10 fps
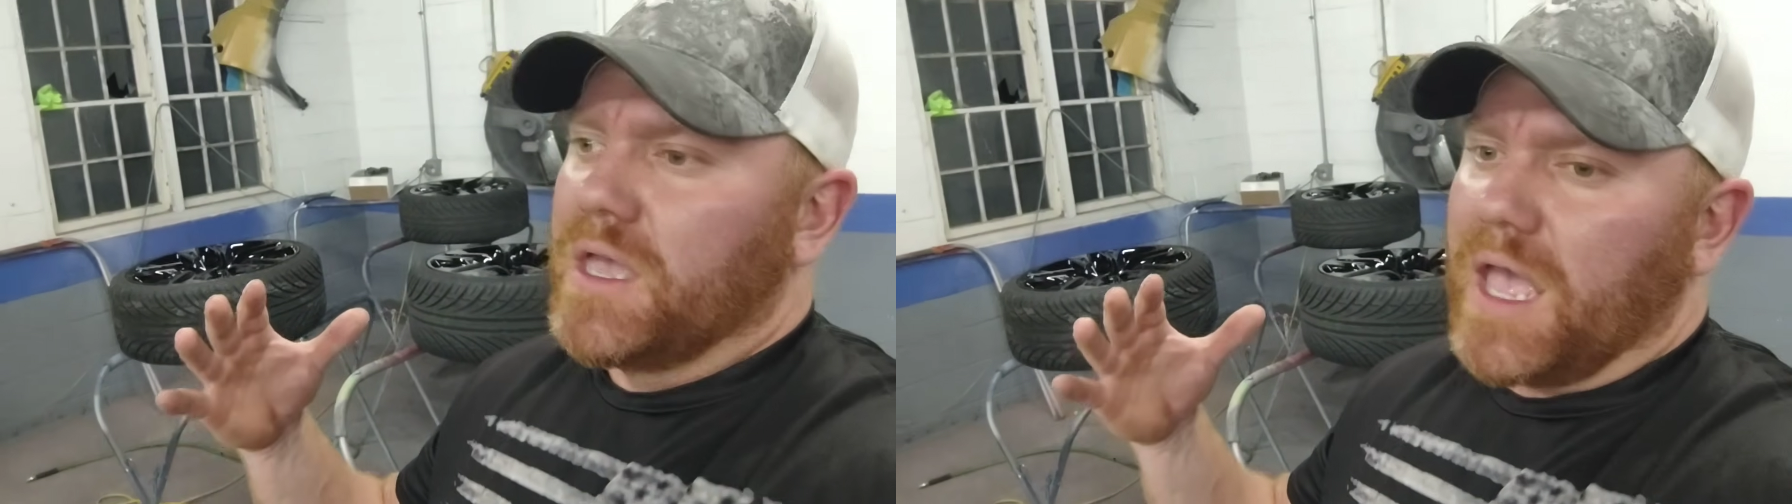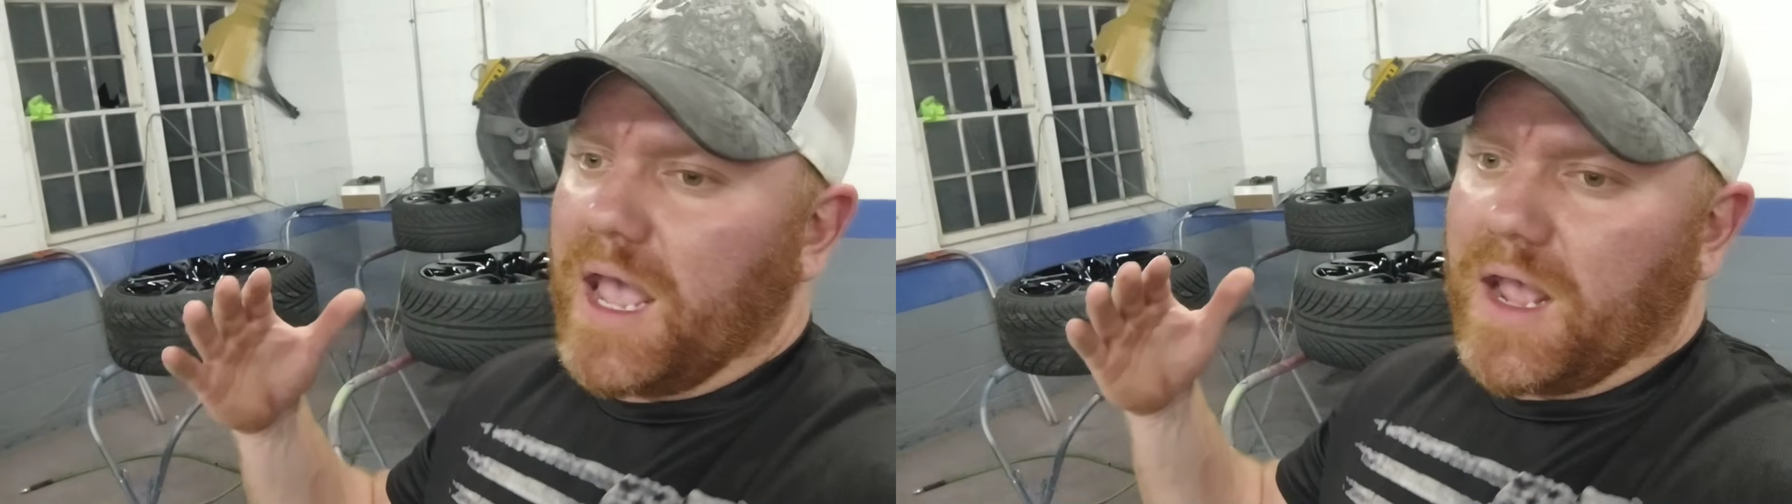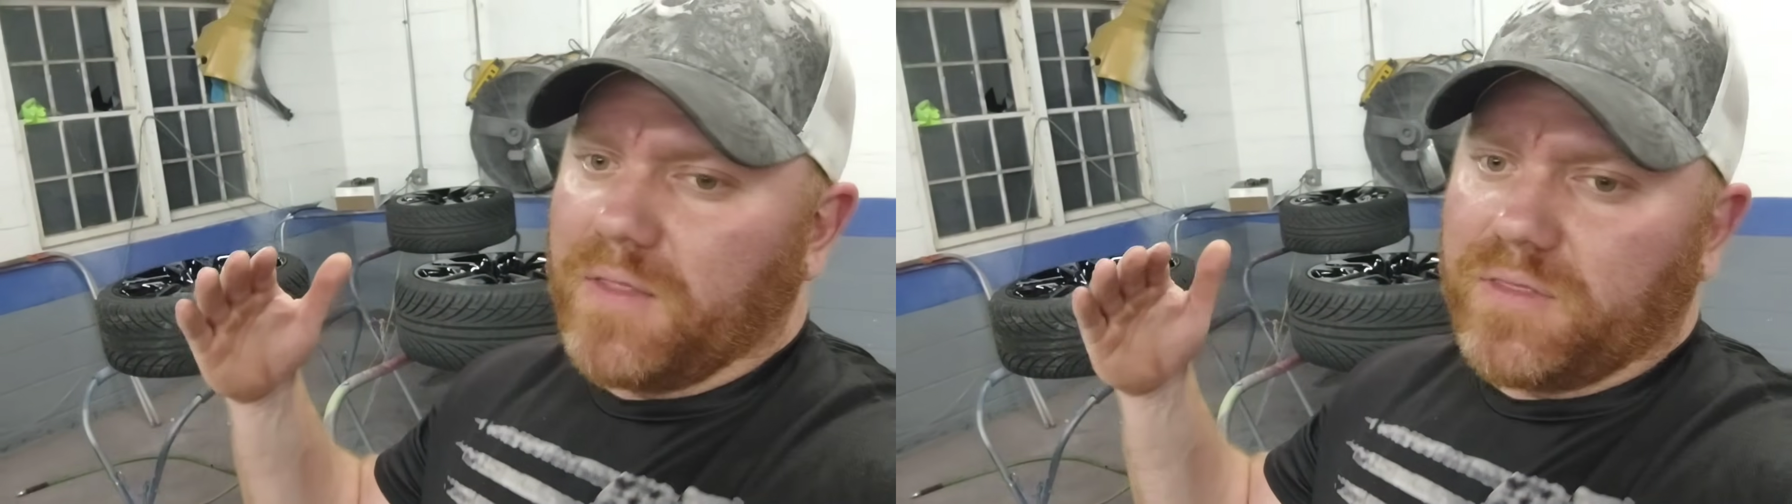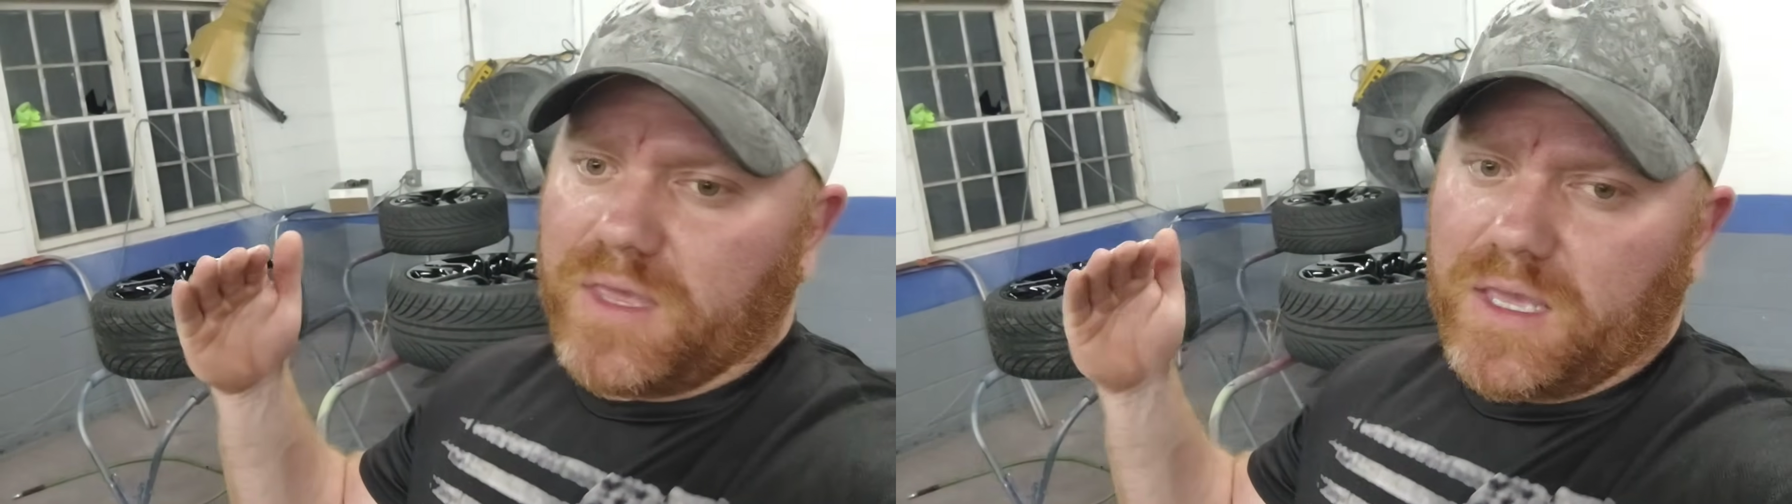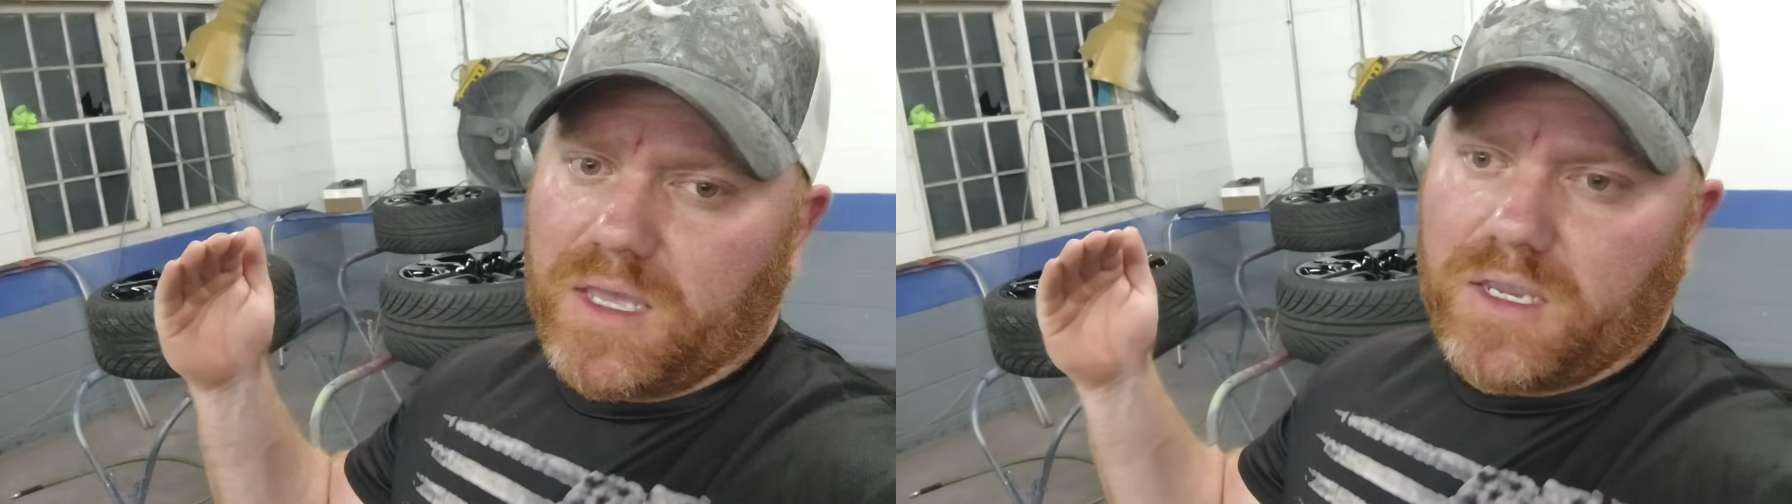and
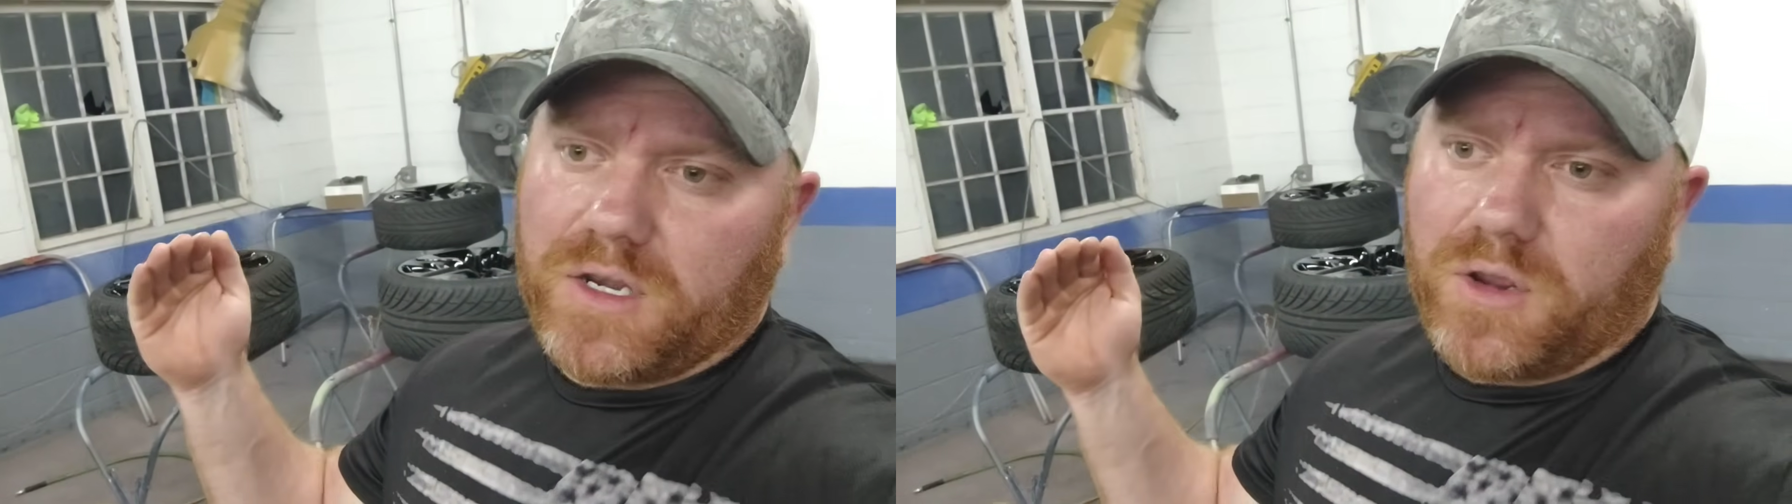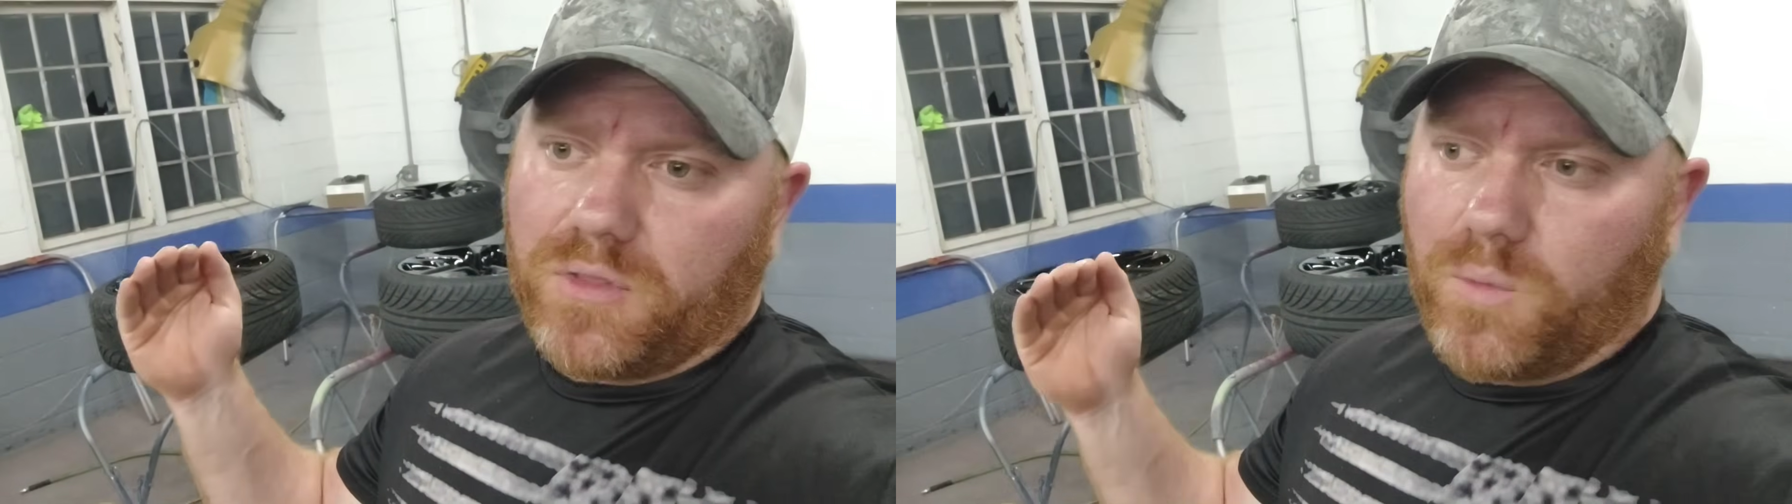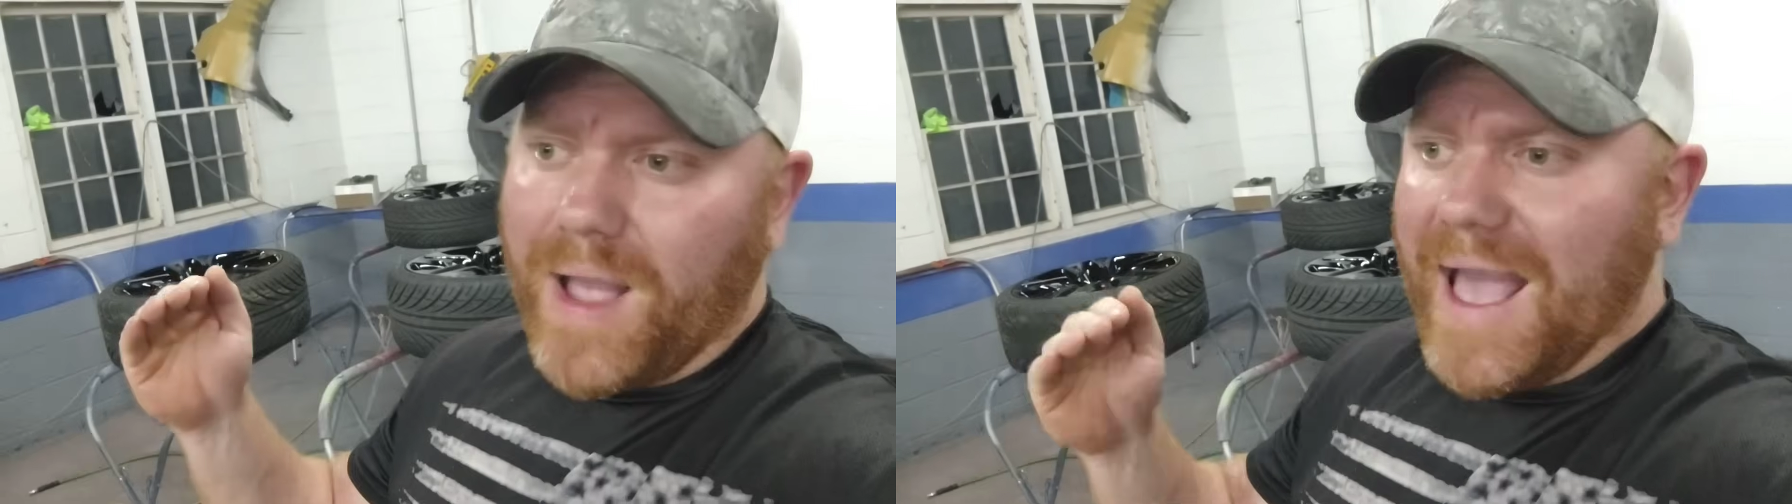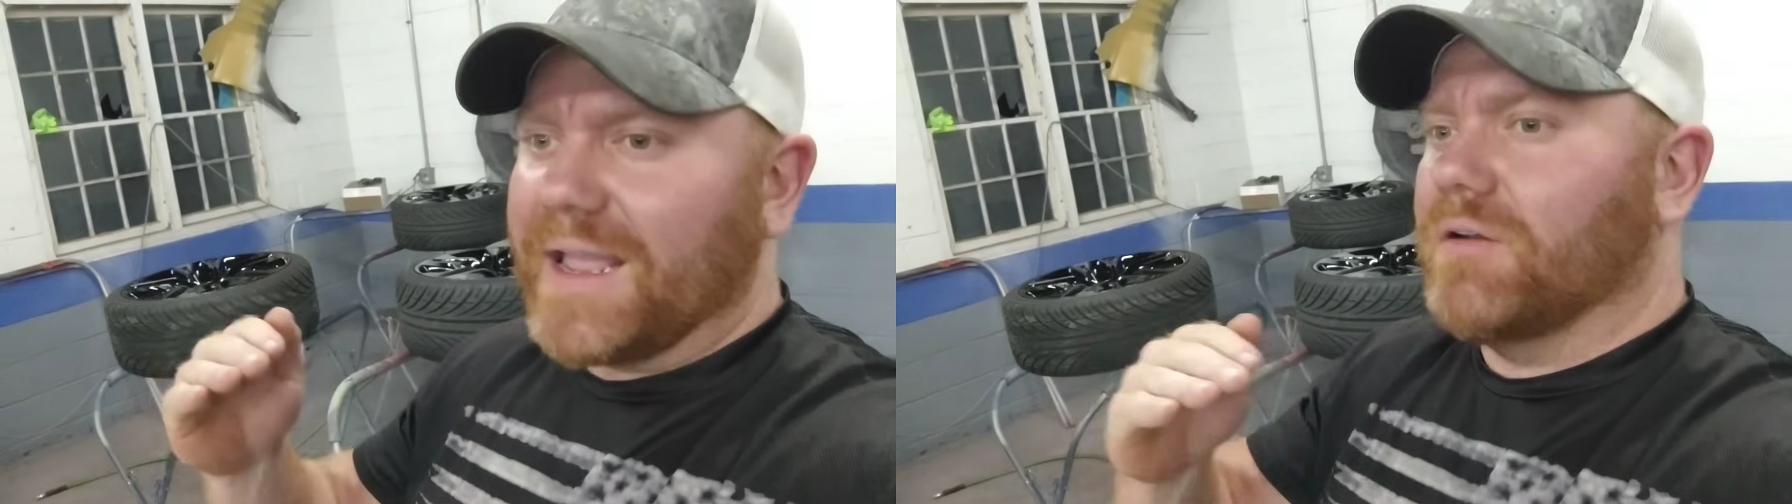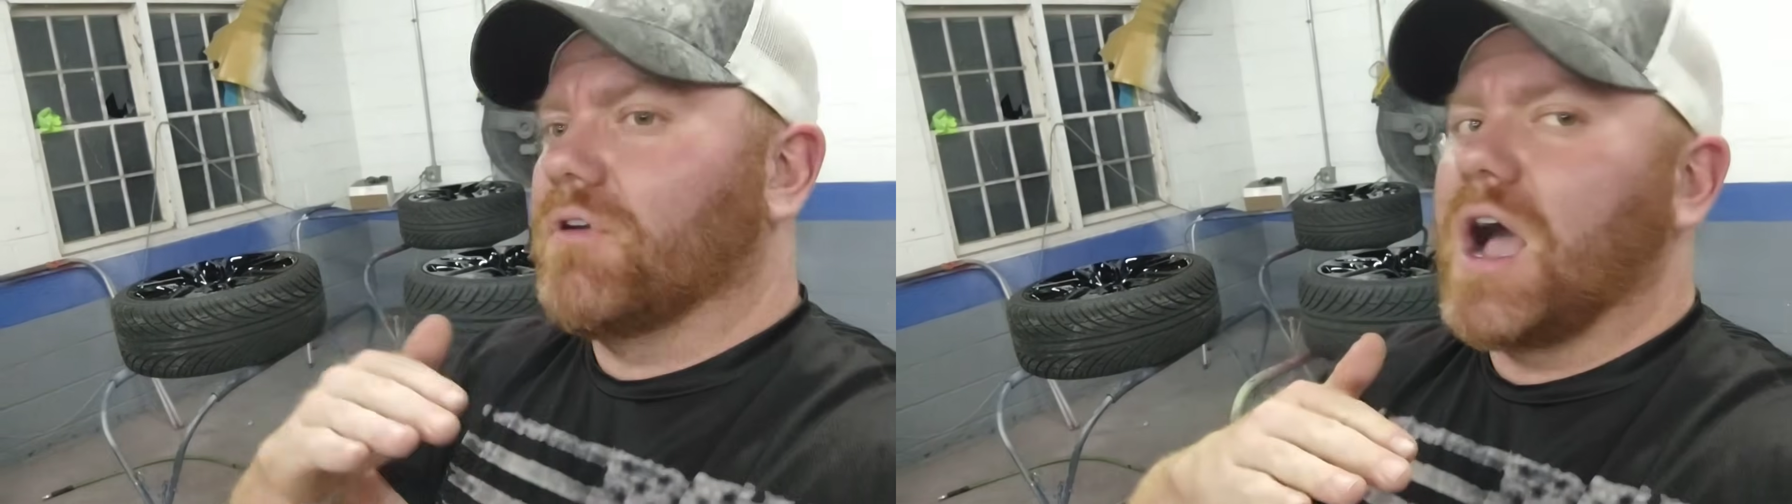the wagon